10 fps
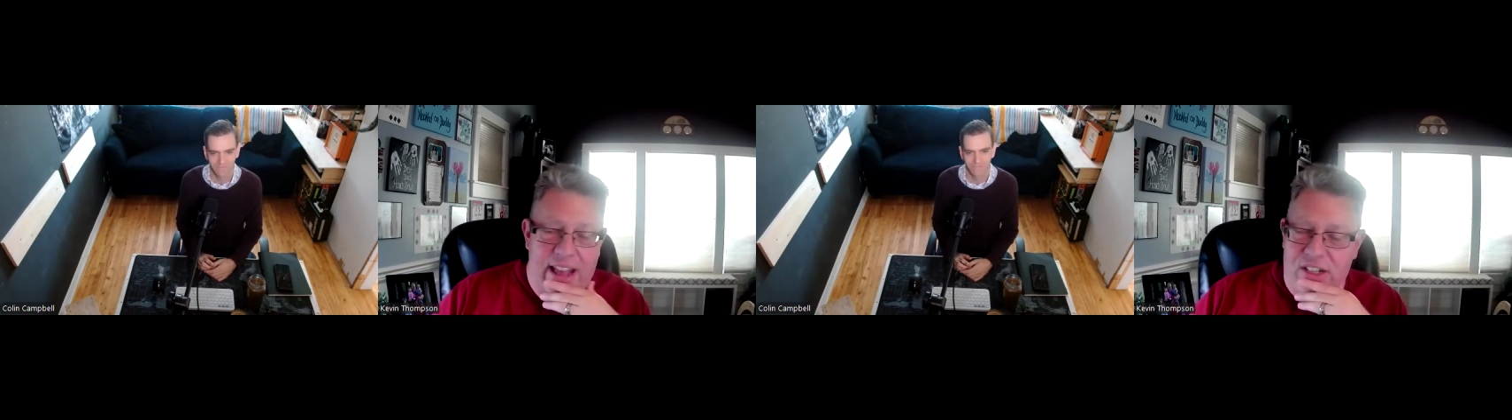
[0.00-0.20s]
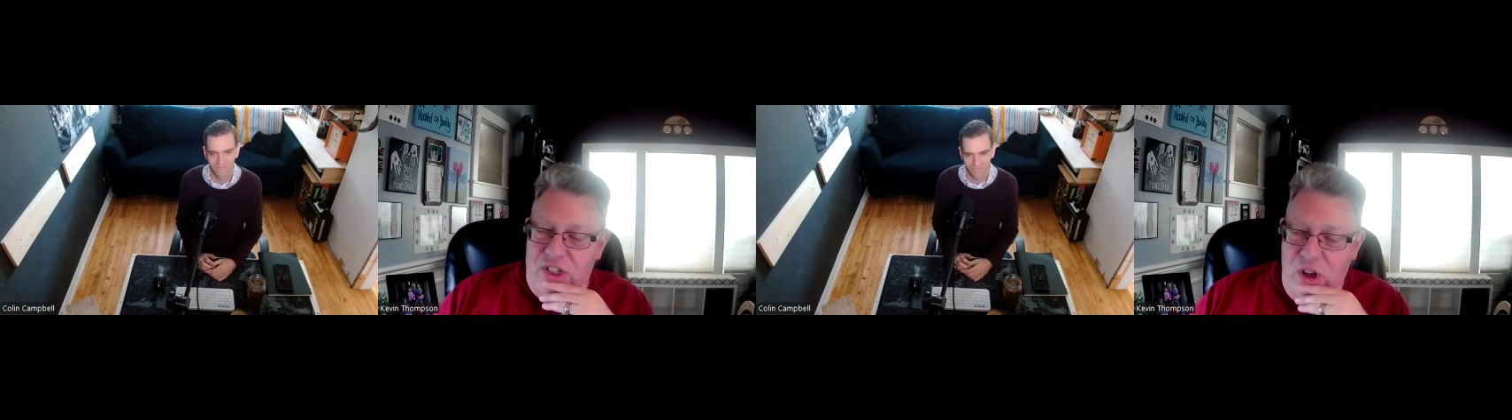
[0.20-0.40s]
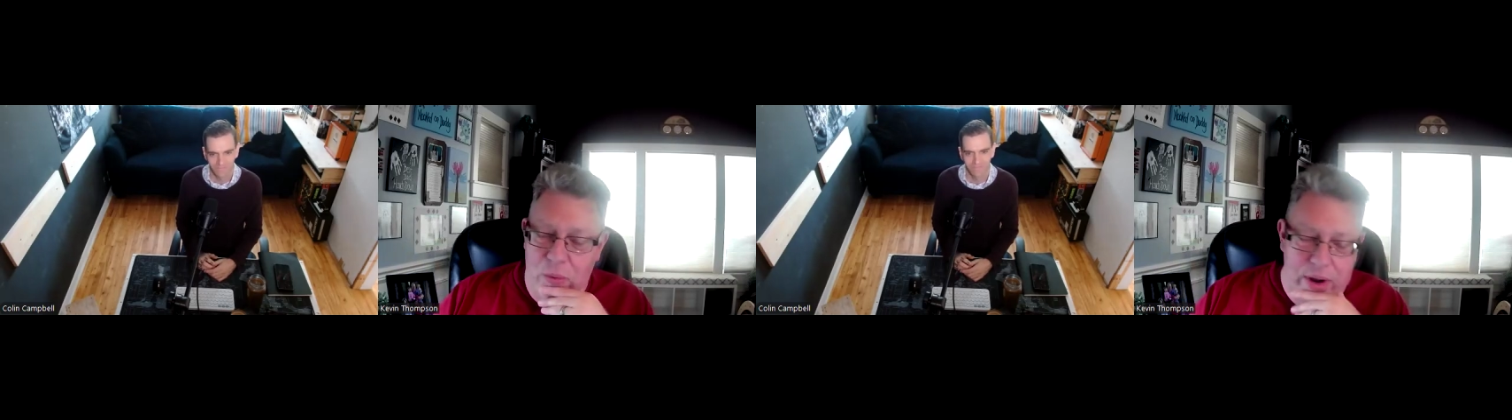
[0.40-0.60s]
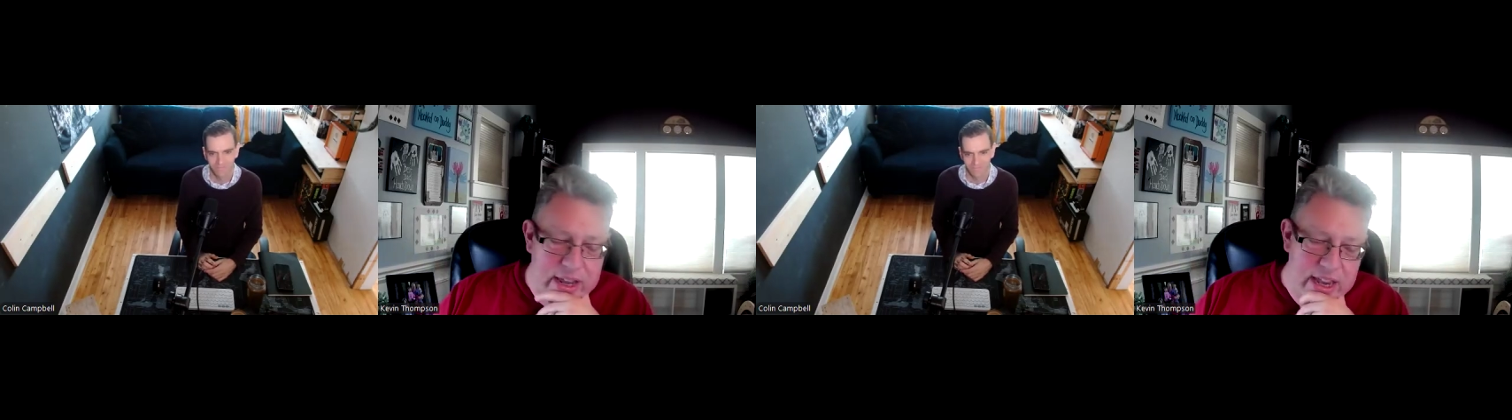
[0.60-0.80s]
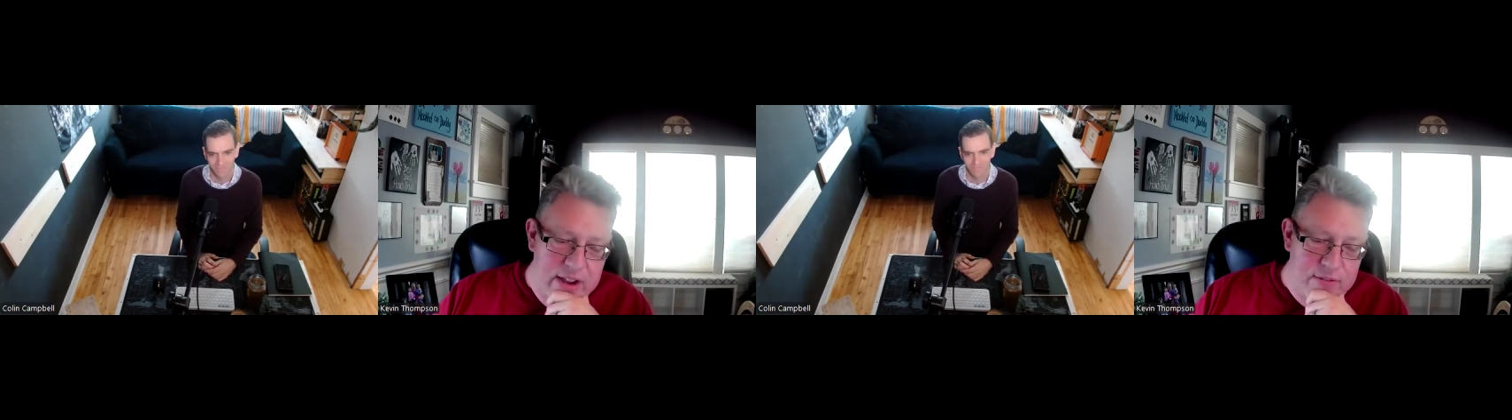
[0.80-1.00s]
And so
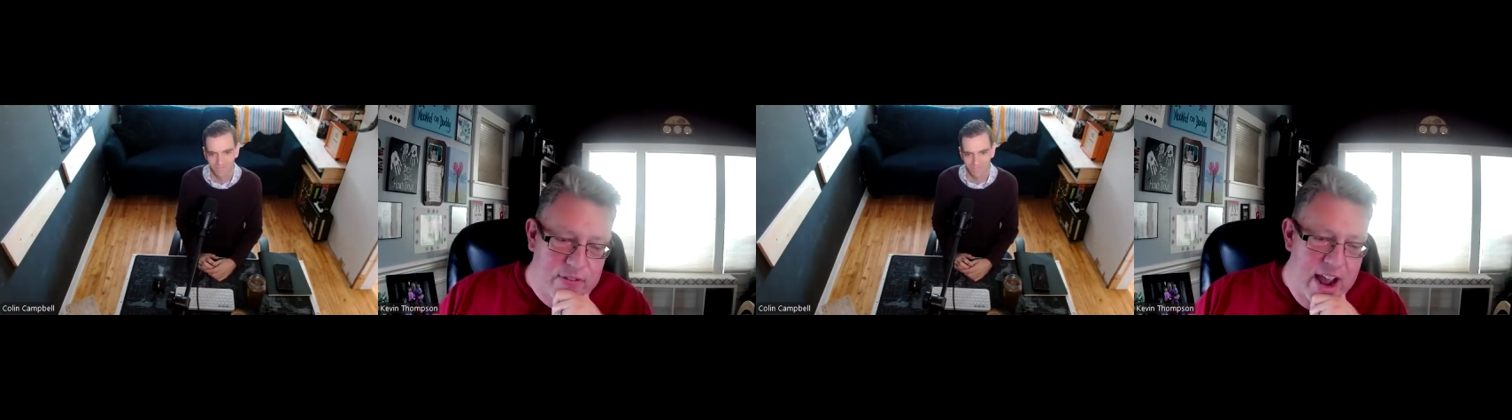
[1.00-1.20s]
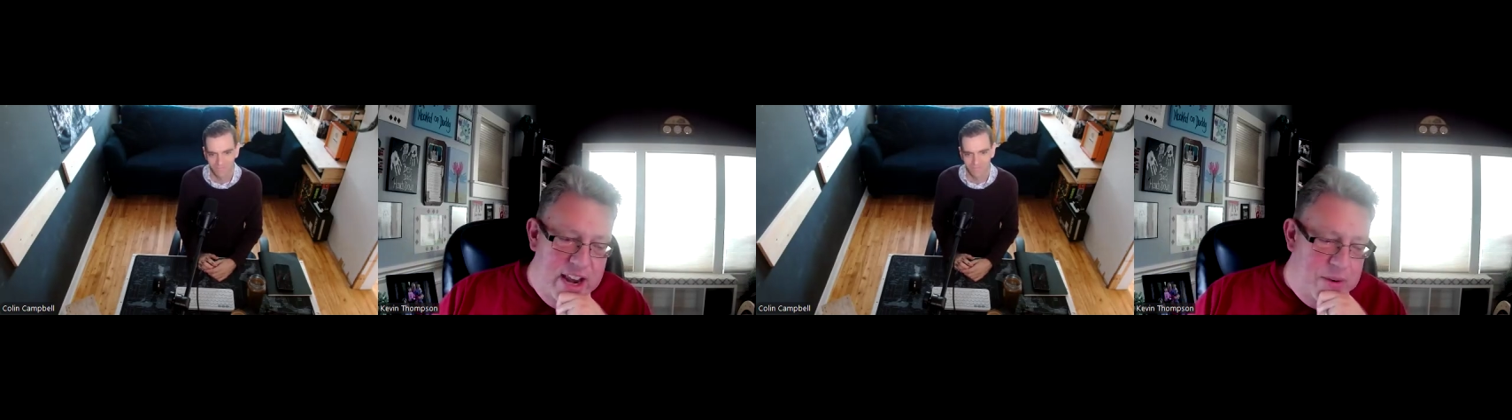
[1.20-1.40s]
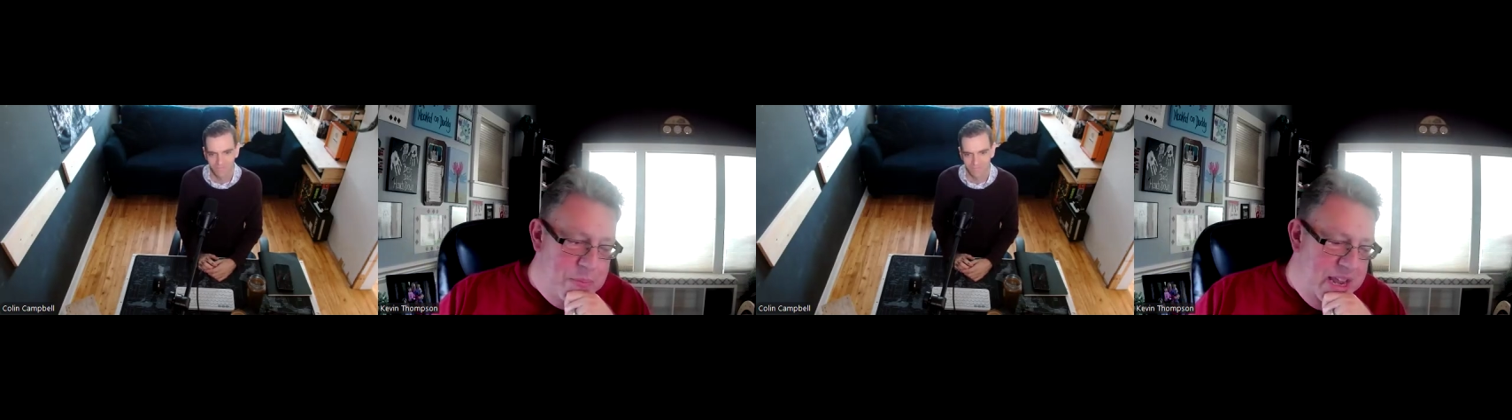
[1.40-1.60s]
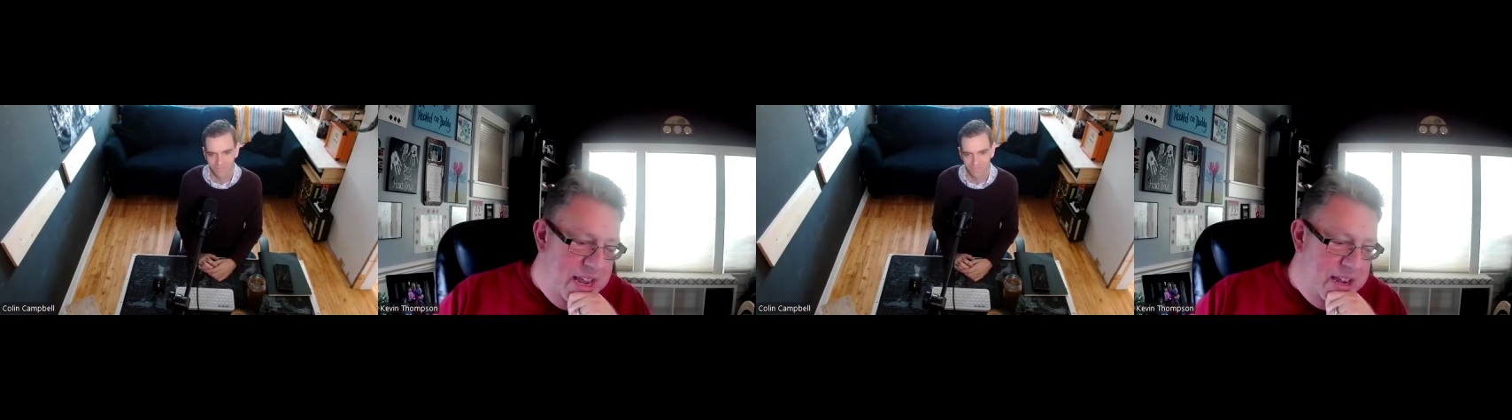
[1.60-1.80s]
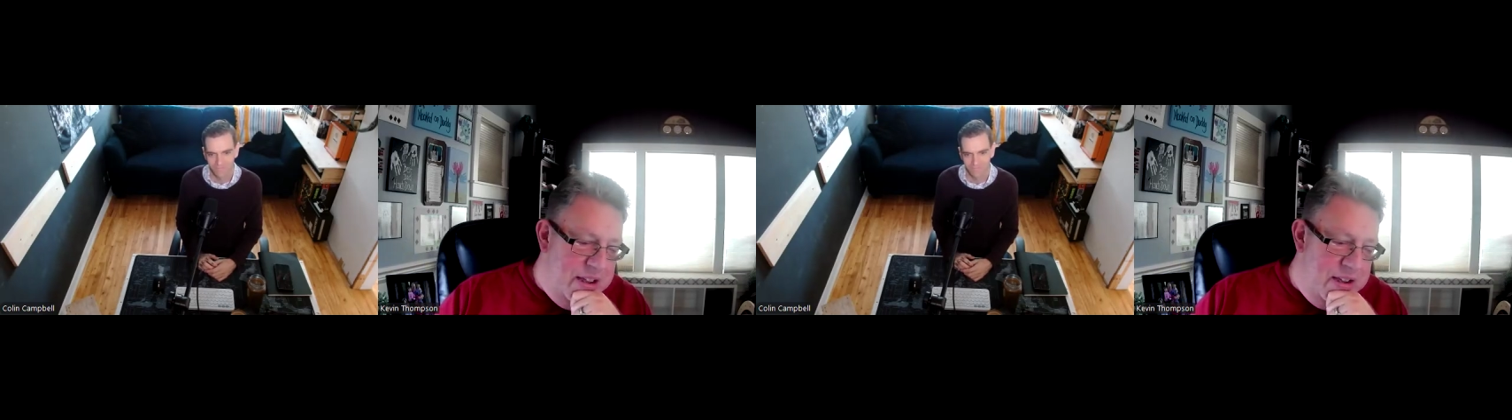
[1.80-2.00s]
when he invited
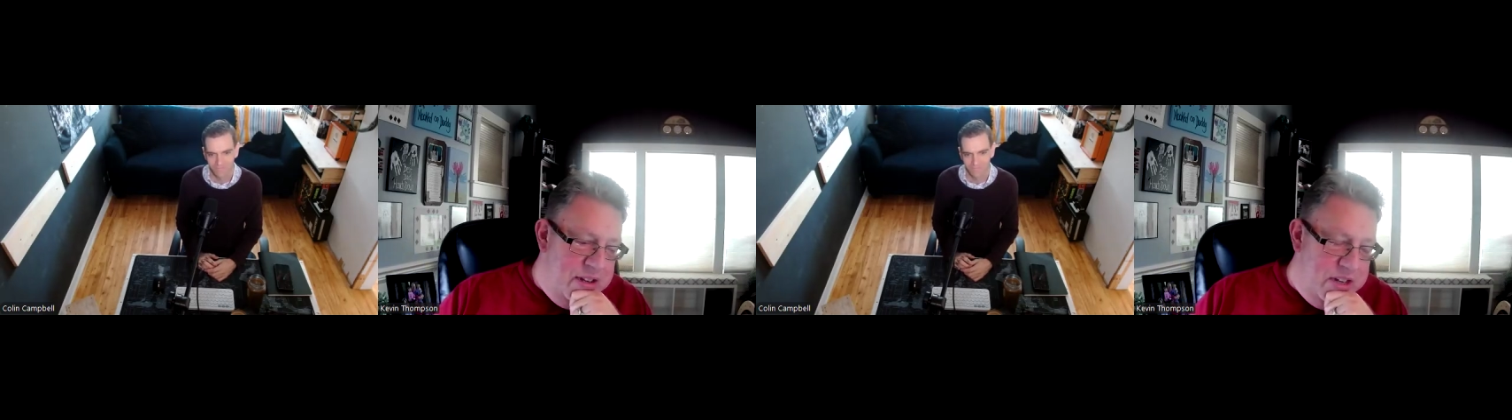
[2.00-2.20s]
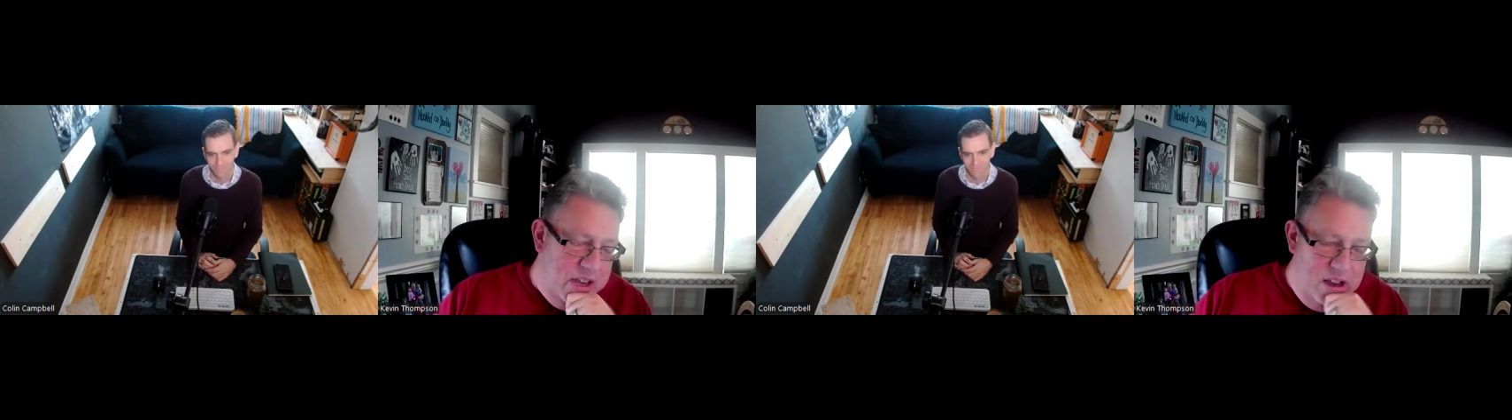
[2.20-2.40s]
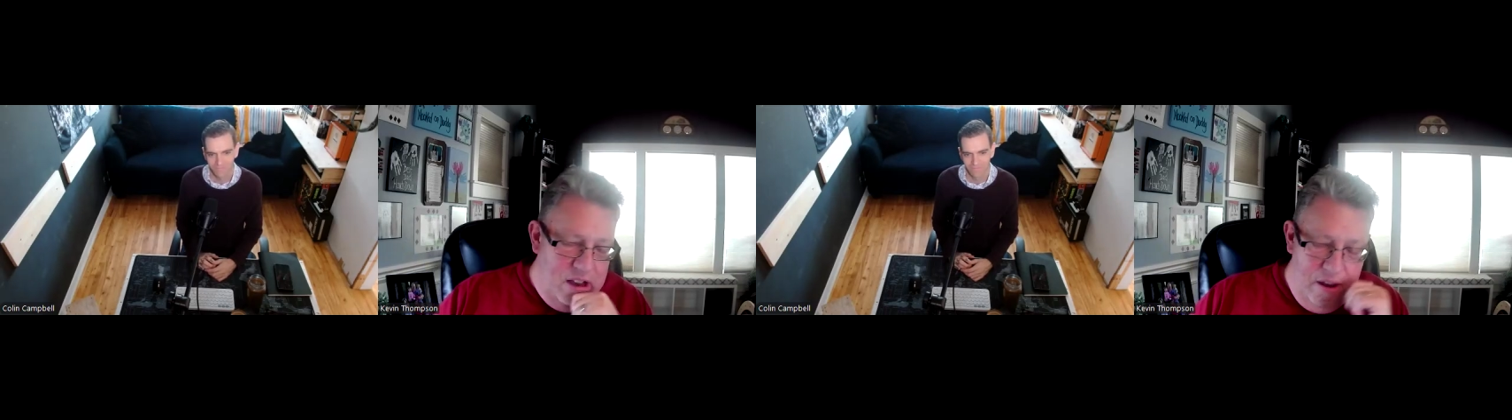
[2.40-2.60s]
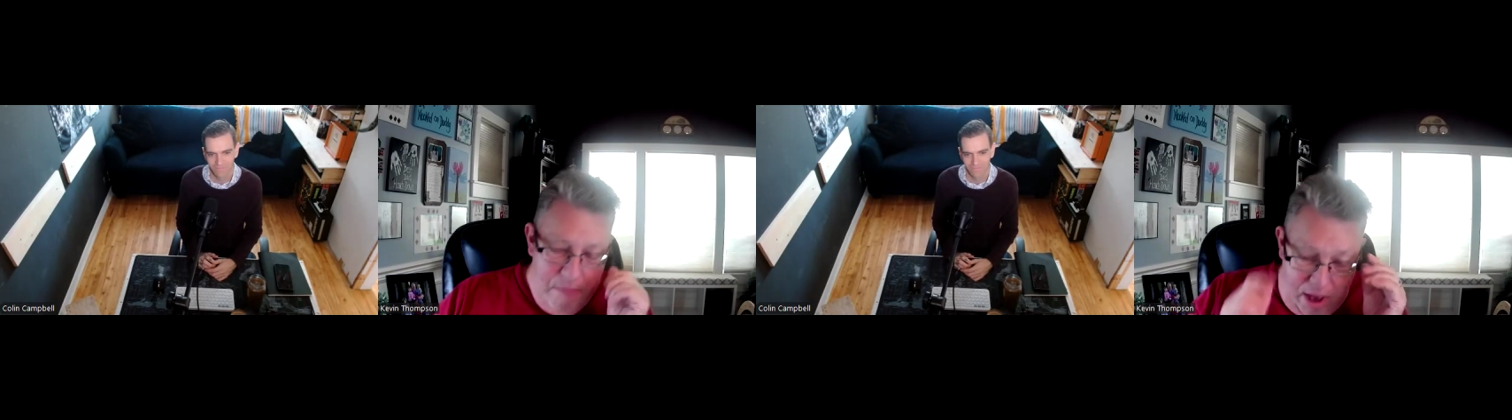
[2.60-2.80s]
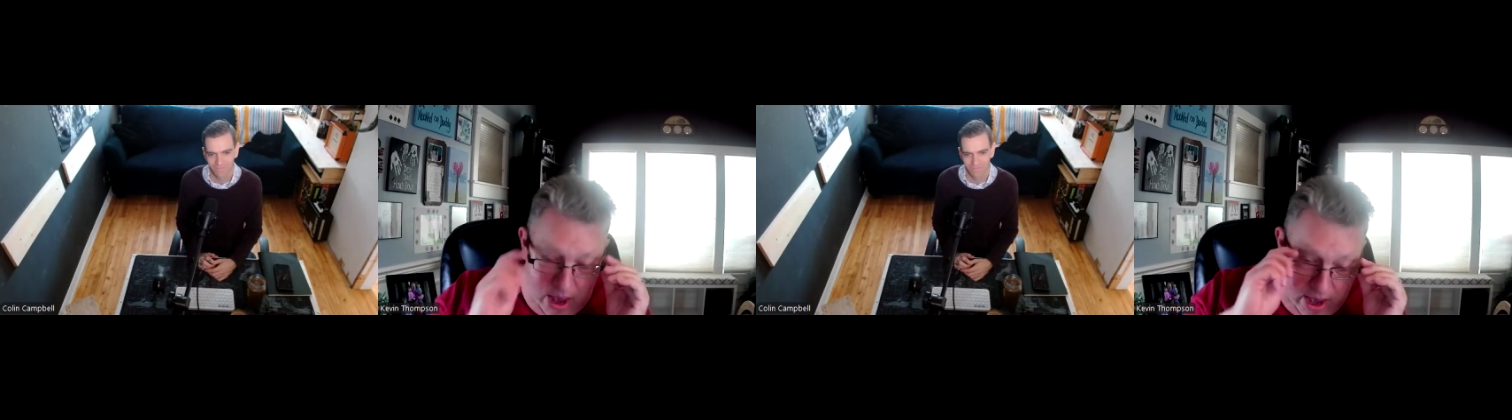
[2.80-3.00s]
me to
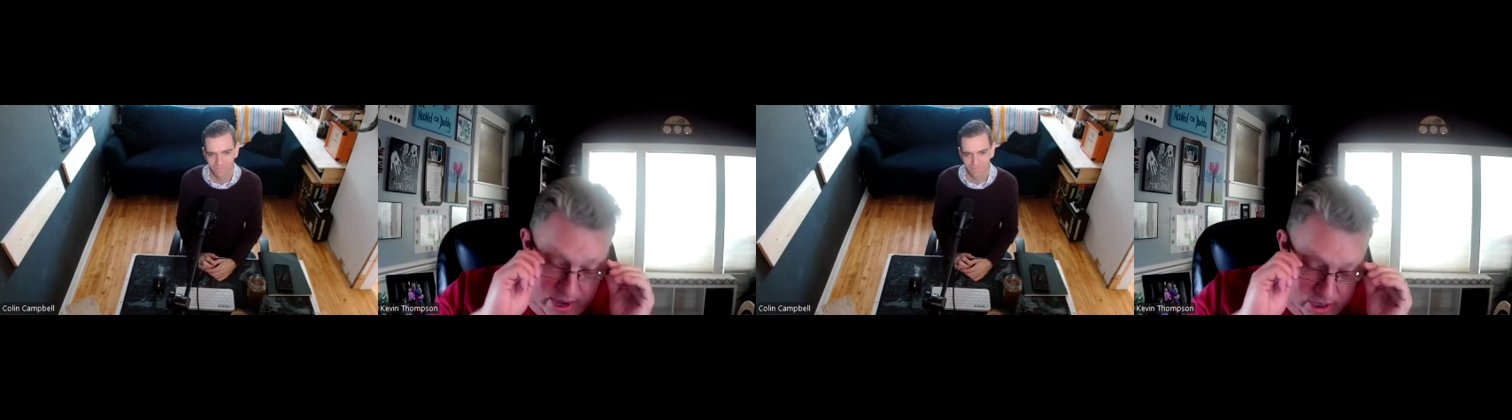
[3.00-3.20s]
come